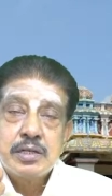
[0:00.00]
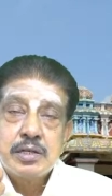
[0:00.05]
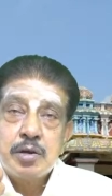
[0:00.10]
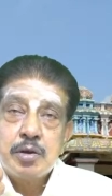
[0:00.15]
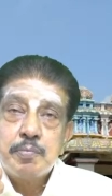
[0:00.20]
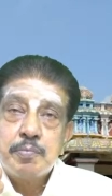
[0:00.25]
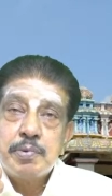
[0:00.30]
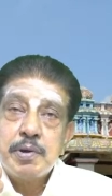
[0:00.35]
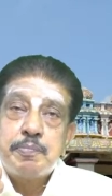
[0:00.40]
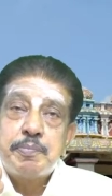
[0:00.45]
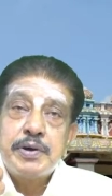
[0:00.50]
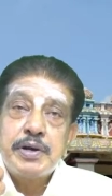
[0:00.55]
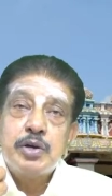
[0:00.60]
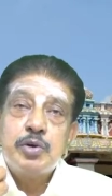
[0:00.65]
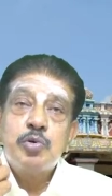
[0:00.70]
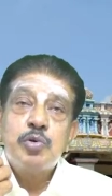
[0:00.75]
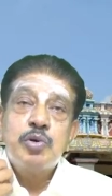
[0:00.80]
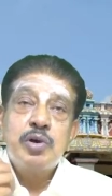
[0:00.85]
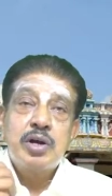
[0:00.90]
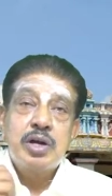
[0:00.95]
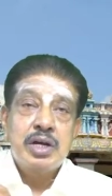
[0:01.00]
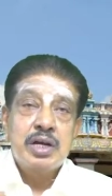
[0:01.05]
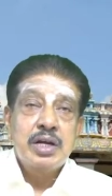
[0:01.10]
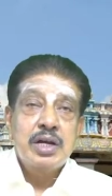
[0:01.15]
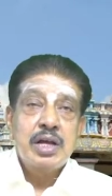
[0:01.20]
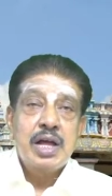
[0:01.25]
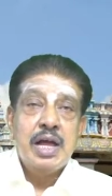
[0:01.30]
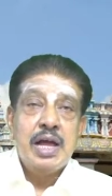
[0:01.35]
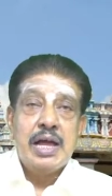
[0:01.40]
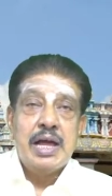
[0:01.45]
people who
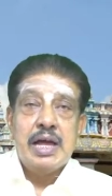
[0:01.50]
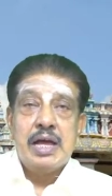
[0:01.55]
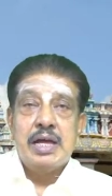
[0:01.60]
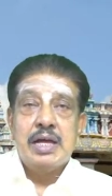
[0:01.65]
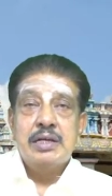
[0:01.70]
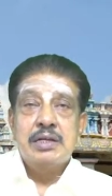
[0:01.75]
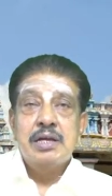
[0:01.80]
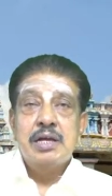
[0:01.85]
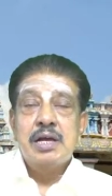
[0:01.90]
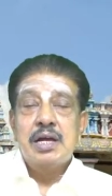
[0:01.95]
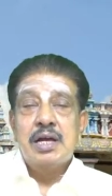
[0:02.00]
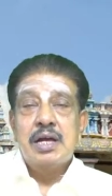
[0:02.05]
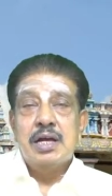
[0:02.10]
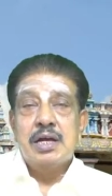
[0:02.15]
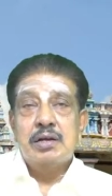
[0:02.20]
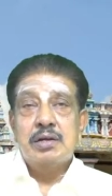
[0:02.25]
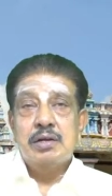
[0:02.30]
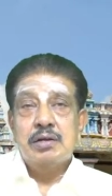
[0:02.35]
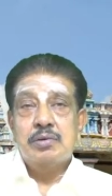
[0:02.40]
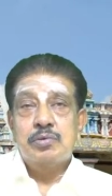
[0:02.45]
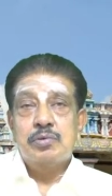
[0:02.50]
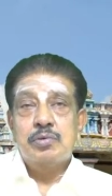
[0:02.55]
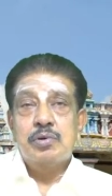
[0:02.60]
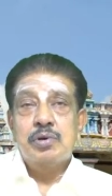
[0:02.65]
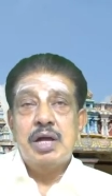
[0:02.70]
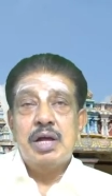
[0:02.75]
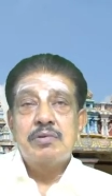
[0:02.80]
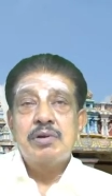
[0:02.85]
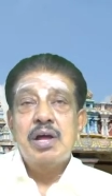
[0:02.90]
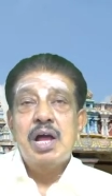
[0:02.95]

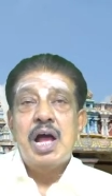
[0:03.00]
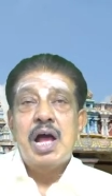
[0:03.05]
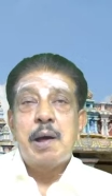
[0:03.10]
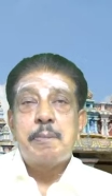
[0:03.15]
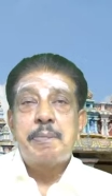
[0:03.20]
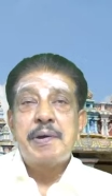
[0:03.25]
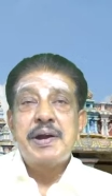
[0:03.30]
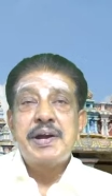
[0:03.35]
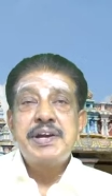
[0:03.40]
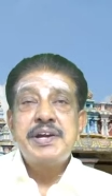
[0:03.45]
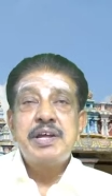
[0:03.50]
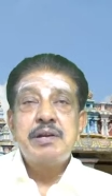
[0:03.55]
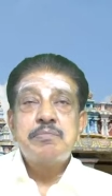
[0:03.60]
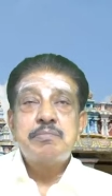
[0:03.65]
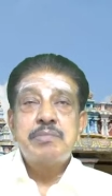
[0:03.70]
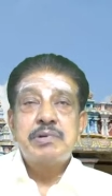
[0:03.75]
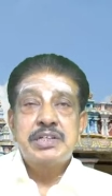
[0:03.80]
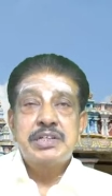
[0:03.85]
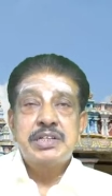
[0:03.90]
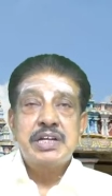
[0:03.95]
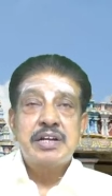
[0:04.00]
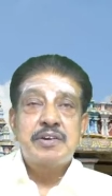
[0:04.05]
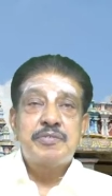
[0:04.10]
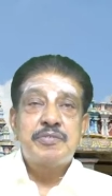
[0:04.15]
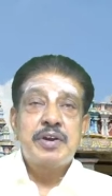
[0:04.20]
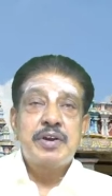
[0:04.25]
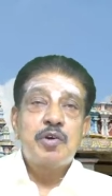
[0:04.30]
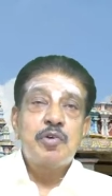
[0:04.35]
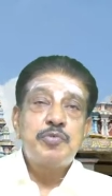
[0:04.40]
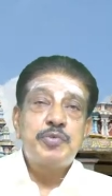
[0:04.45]
have abundant measure of
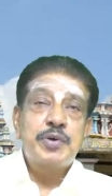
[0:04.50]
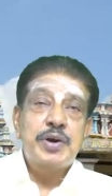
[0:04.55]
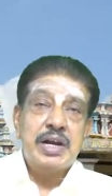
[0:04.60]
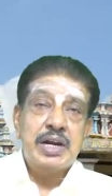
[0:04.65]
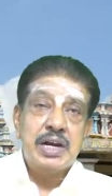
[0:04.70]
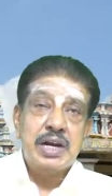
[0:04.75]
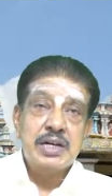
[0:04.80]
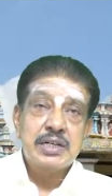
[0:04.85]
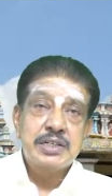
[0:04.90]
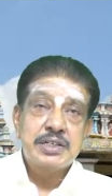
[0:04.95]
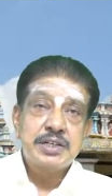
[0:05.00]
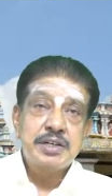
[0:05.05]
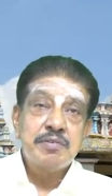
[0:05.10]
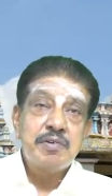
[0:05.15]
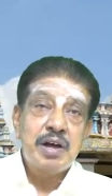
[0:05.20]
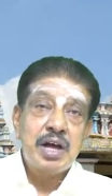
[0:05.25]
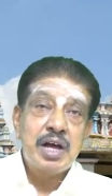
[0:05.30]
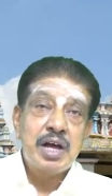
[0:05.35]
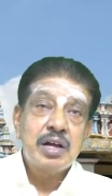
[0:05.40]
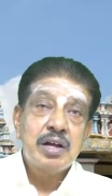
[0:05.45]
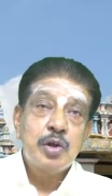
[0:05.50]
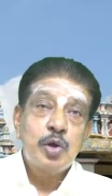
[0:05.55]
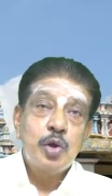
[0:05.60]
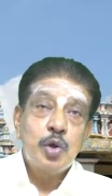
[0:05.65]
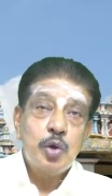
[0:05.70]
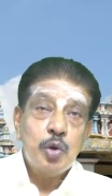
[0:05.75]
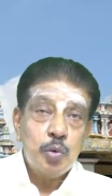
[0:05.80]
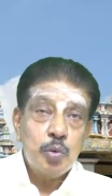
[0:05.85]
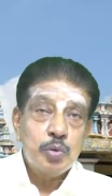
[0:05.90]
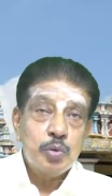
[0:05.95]
love for Lord Shiva
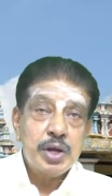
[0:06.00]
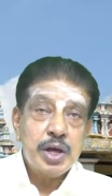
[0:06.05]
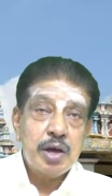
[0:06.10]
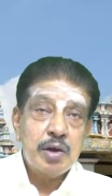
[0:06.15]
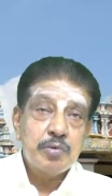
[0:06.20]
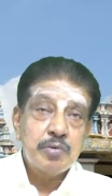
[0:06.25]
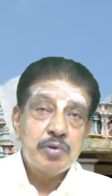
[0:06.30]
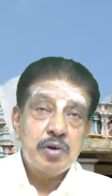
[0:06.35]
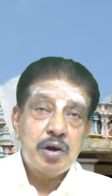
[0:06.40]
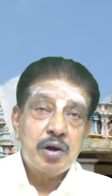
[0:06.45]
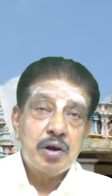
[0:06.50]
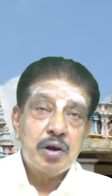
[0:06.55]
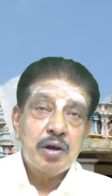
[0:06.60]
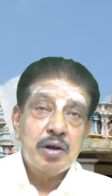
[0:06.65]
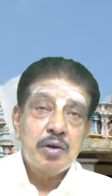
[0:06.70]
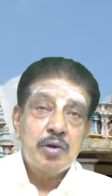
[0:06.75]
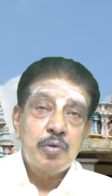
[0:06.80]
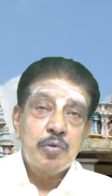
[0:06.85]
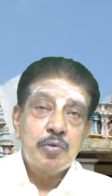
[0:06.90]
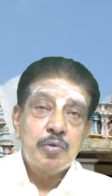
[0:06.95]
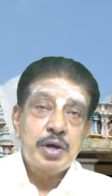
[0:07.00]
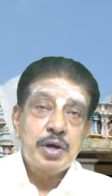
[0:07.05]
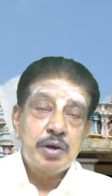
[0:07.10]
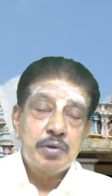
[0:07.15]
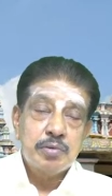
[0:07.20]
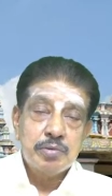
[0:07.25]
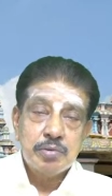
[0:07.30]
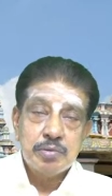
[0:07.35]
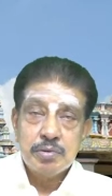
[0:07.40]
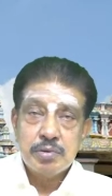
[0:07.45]
would
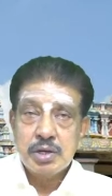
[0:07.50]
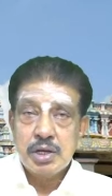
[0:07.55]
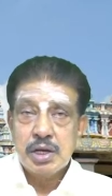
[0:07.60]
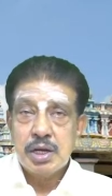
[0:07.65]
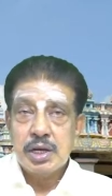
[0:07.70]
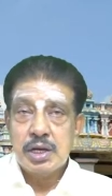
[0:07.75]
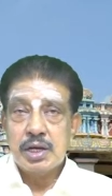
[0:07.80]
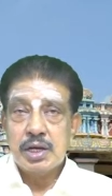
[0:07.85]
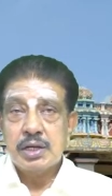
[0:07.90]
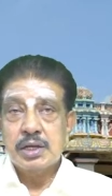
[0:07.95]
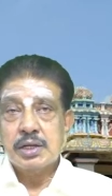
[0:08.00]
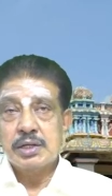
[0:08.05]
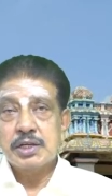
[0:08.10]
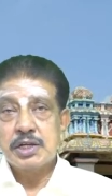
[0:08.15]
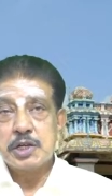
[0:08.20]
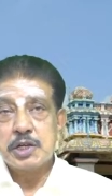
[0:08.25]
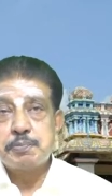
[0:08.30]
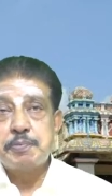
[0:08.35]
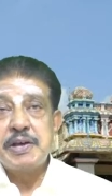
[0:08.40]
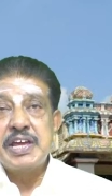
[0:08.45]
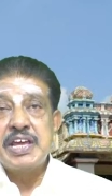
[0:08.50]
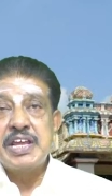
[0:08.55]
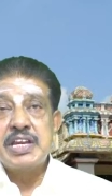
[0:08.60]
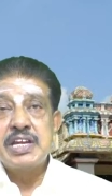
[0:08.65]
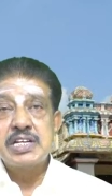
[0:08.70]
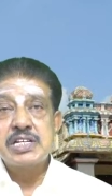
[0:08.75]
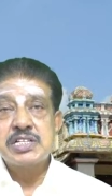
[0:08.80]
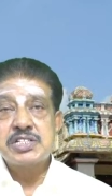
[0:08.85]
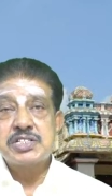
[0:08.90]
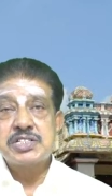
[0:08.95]
have
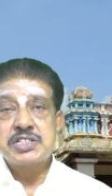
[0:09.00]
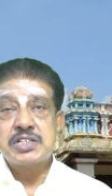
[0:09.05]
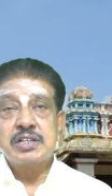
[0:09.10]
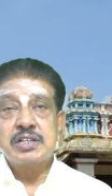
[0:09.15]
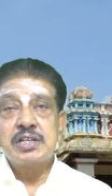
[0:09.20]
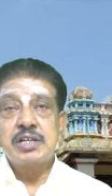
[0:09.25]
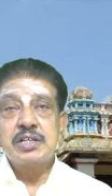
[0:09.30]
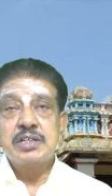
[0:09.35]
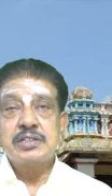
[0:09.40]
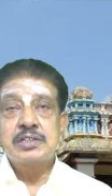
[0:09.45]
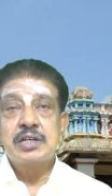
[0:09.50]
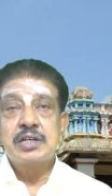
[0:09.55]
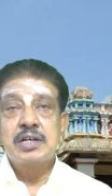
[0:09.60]
experienced this